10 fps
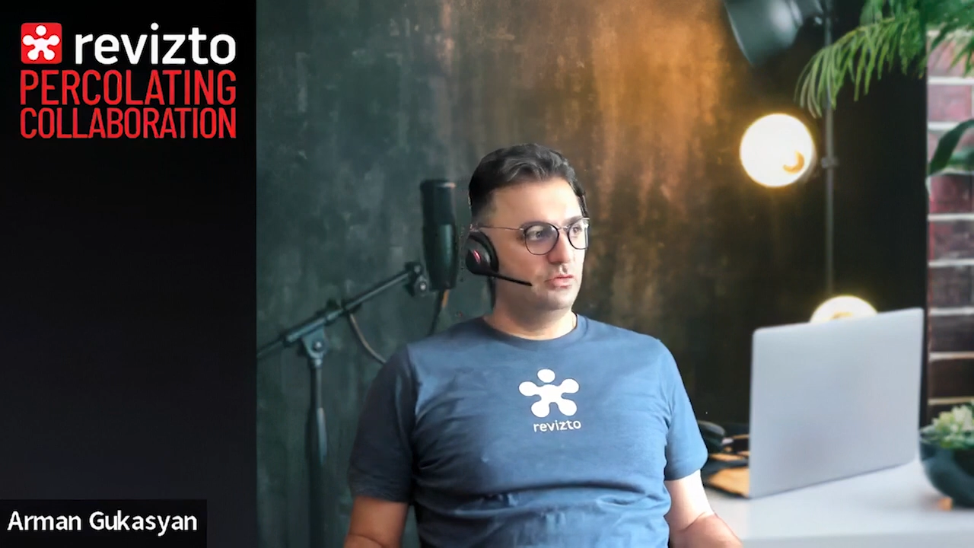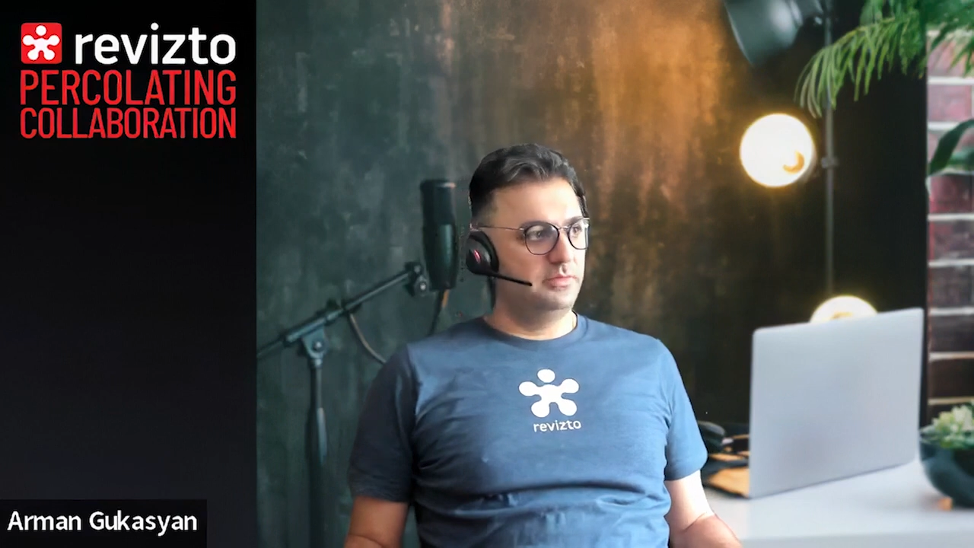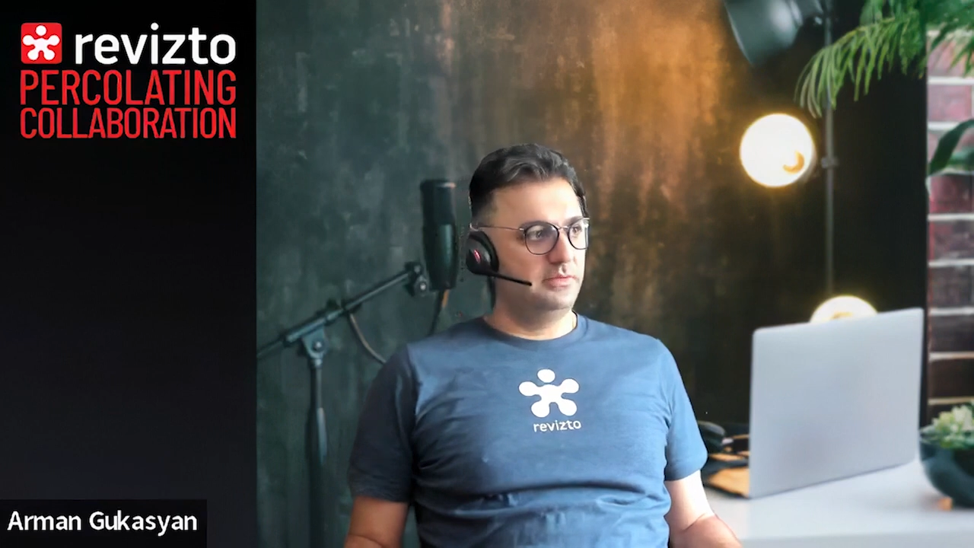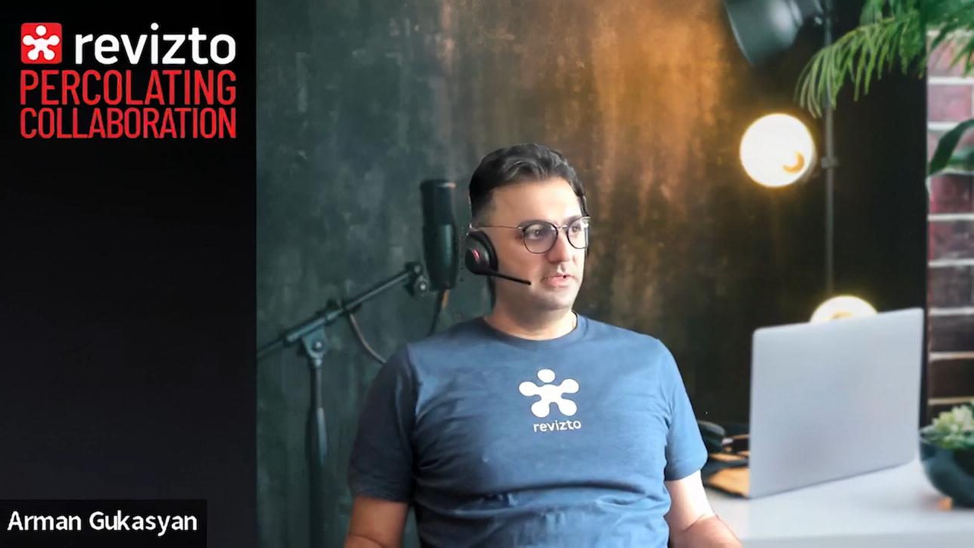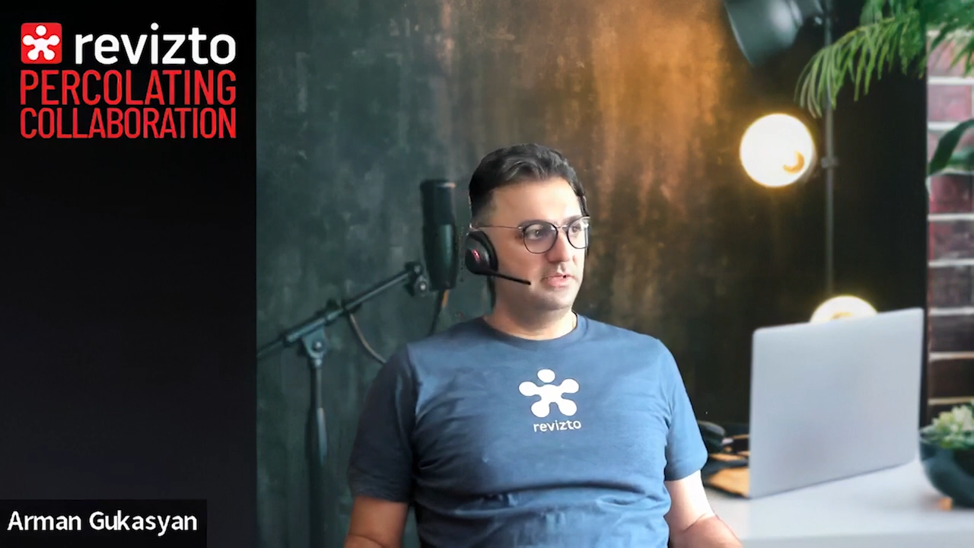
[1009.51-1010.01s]

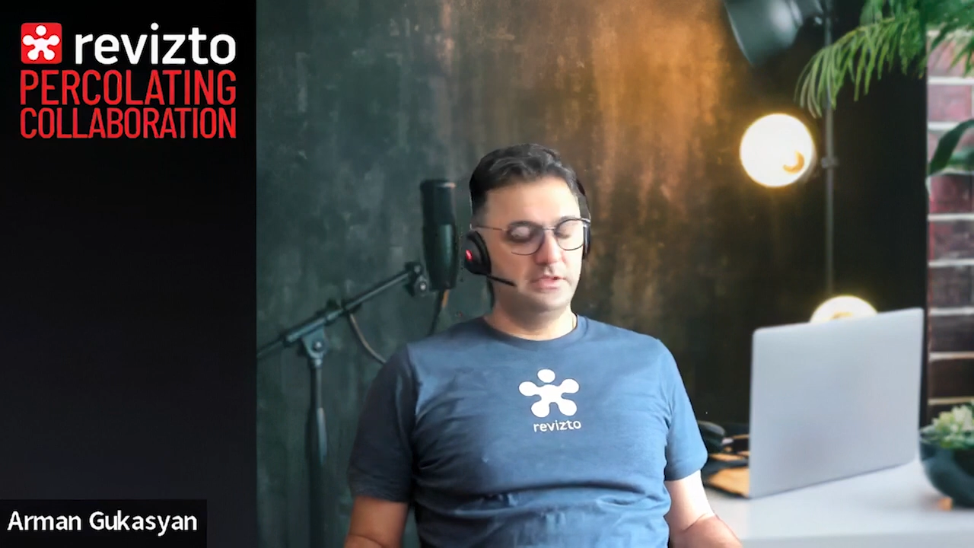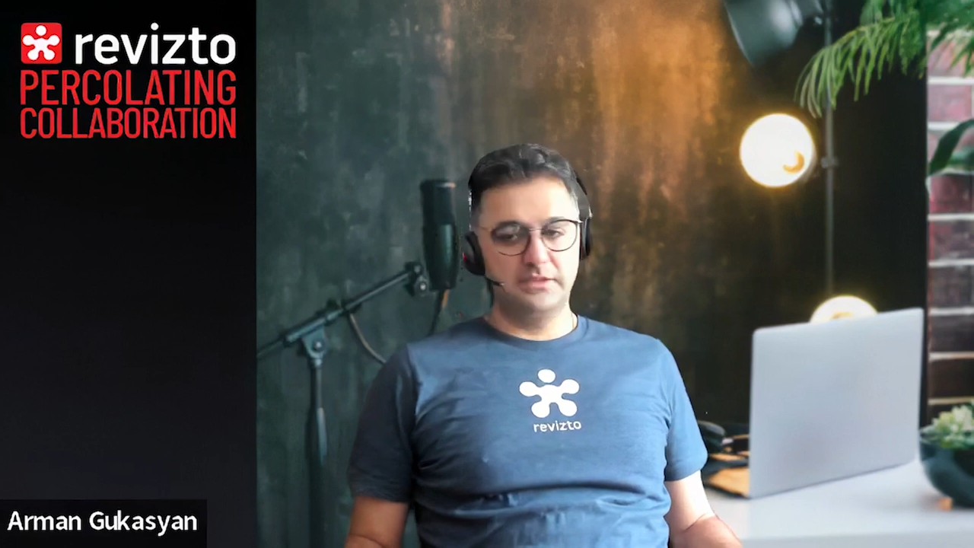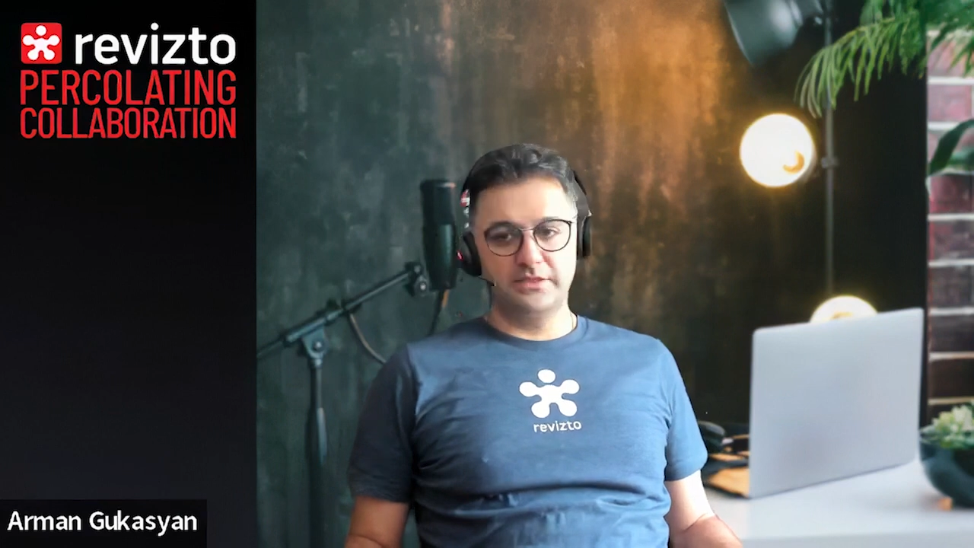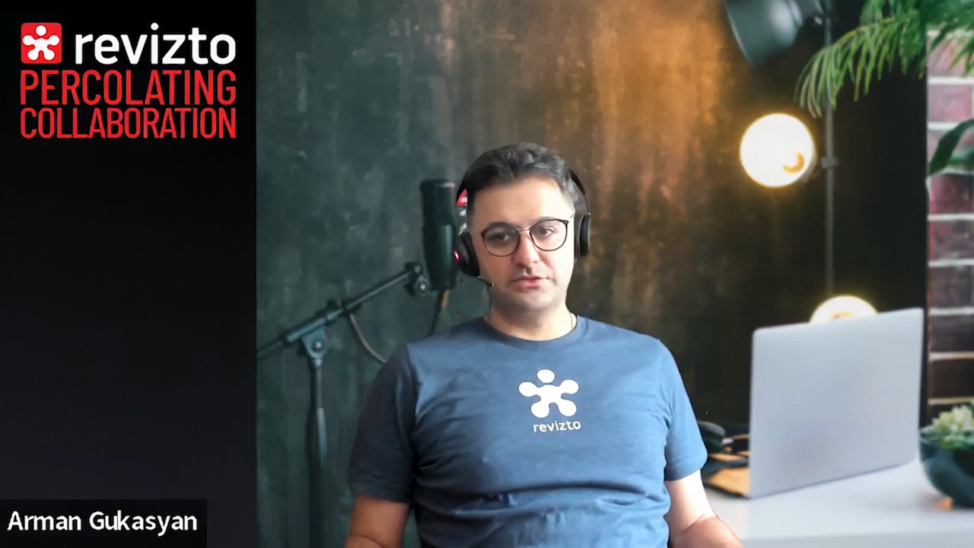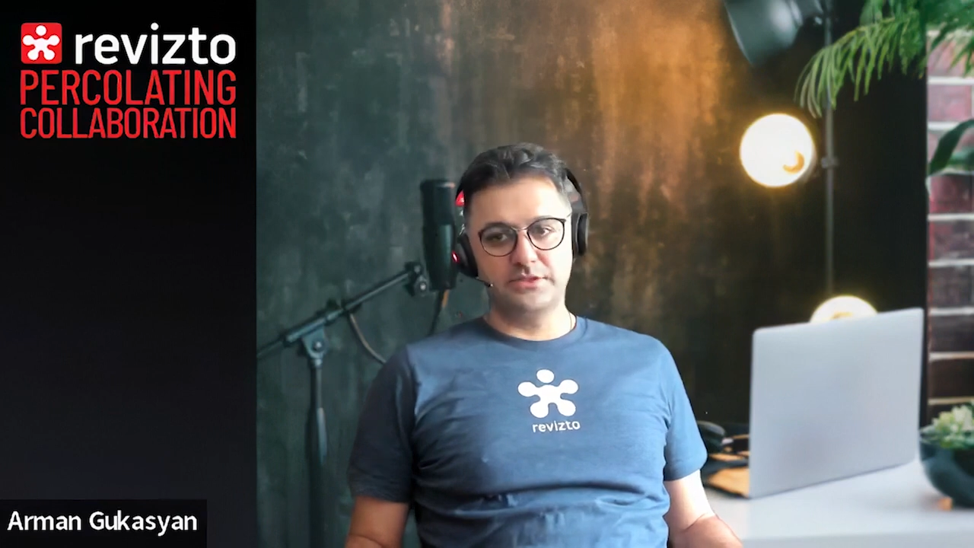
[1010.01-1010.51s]
would be maybe
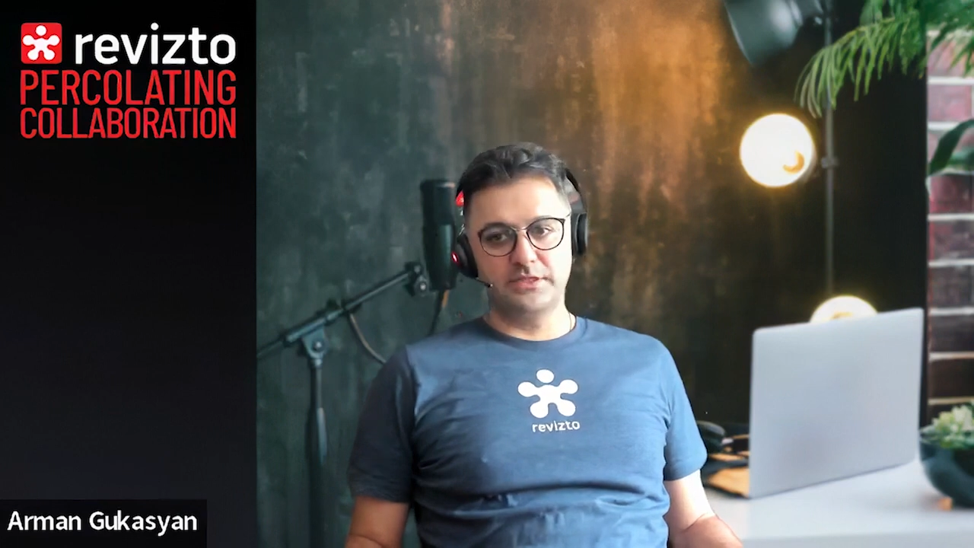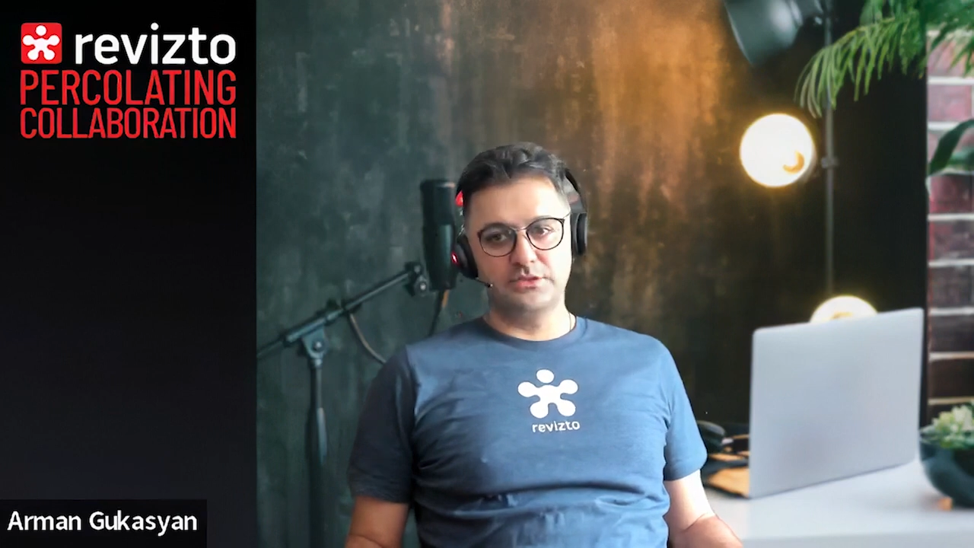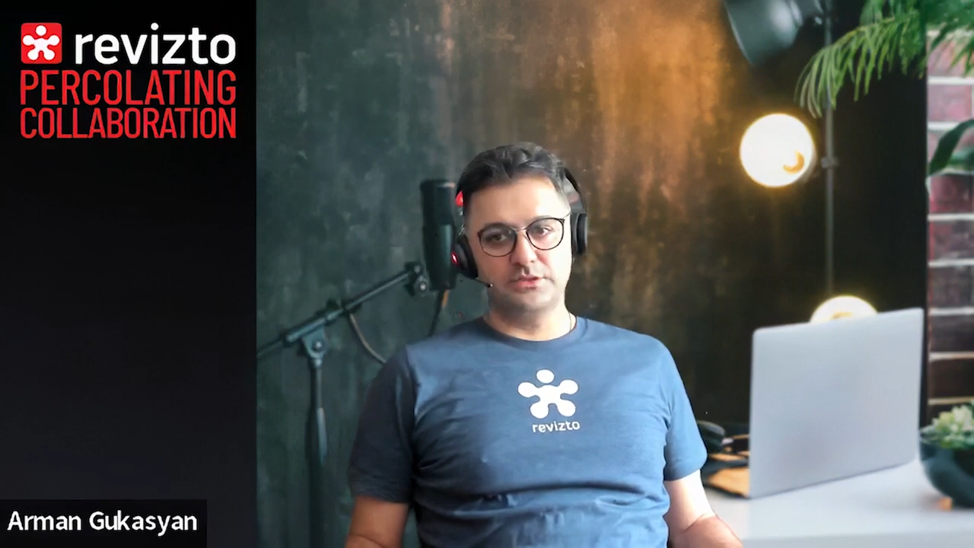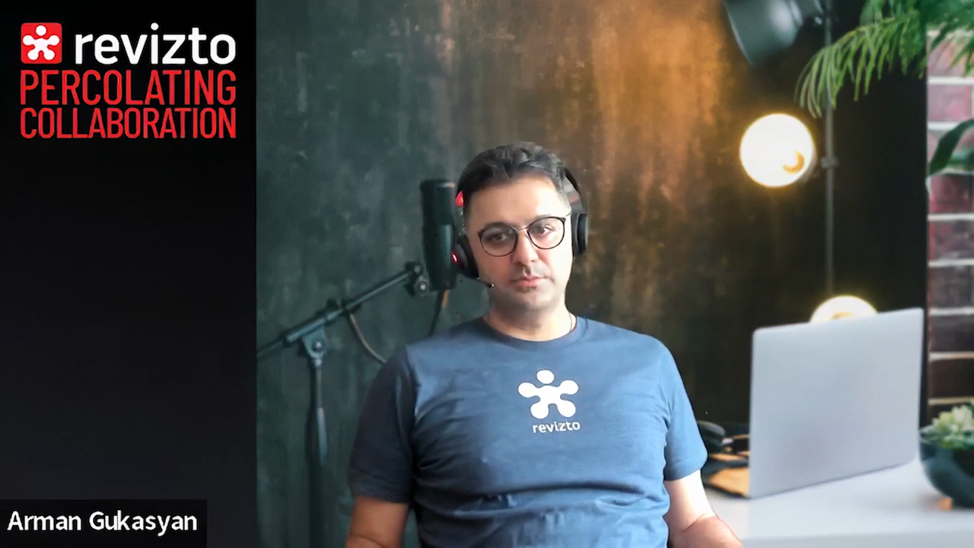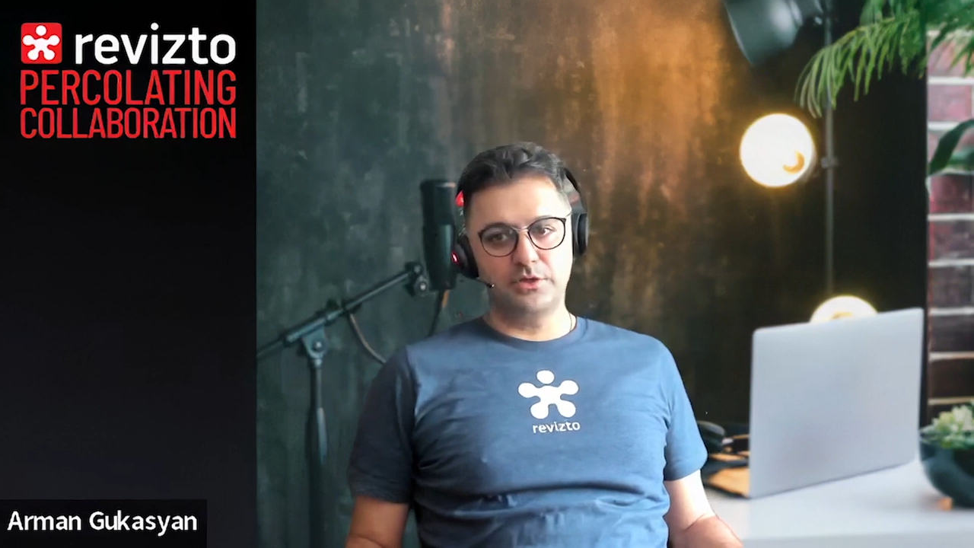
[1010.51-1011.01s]
clash
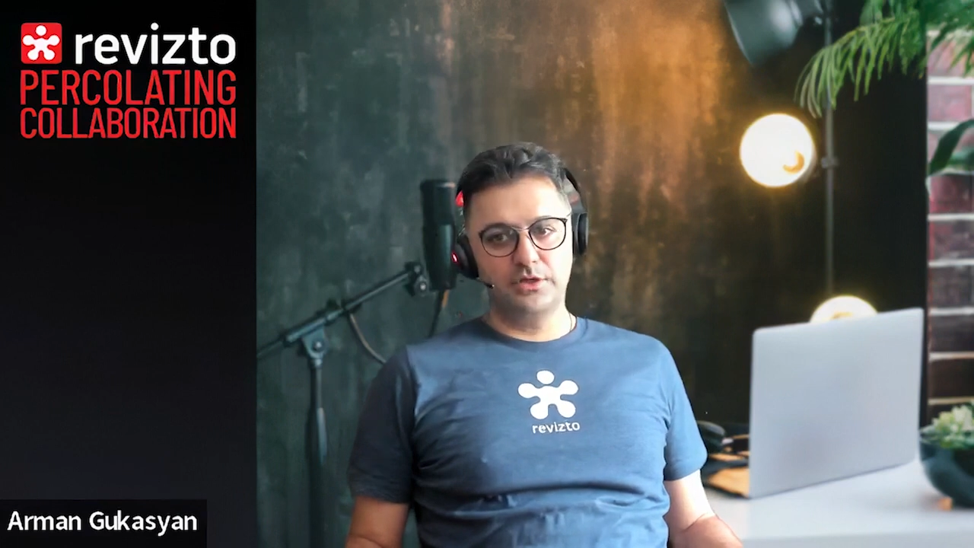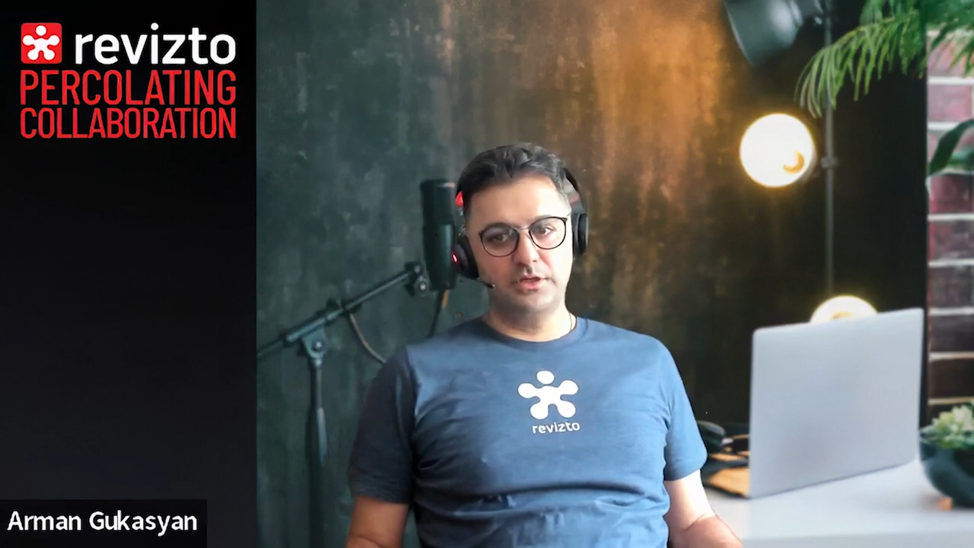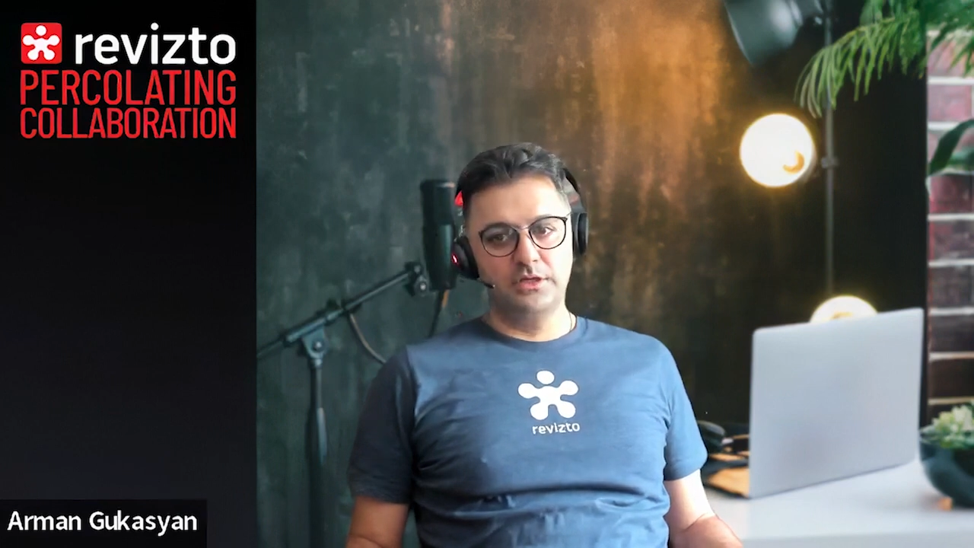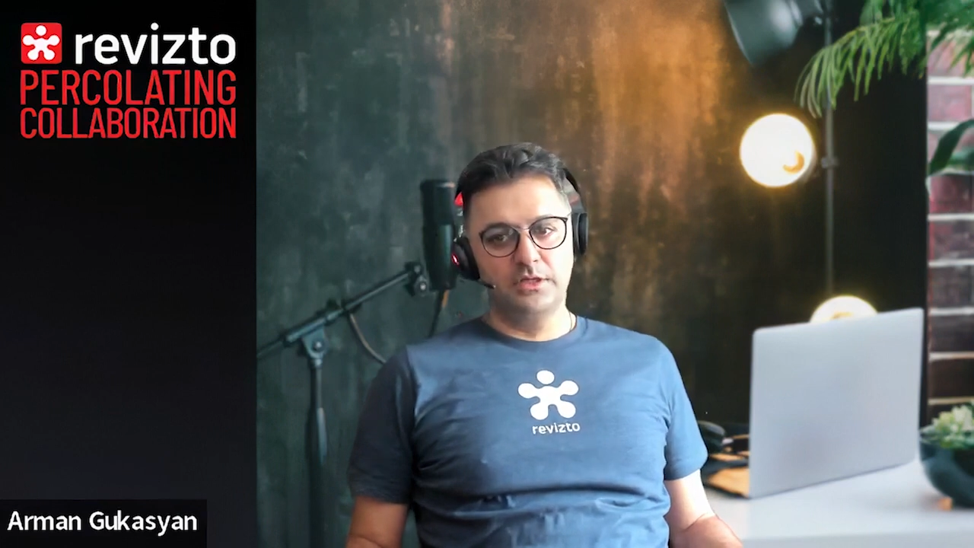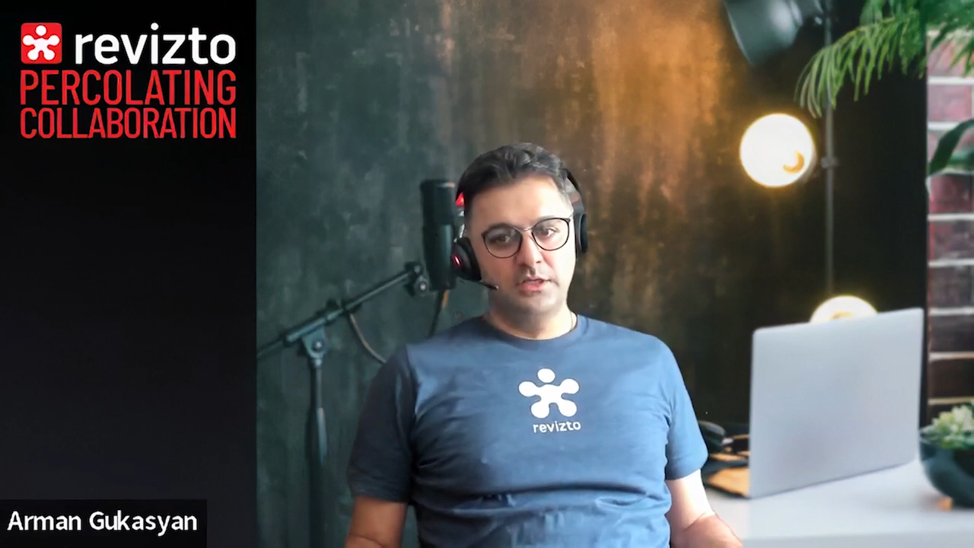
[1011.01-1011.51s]
detection part,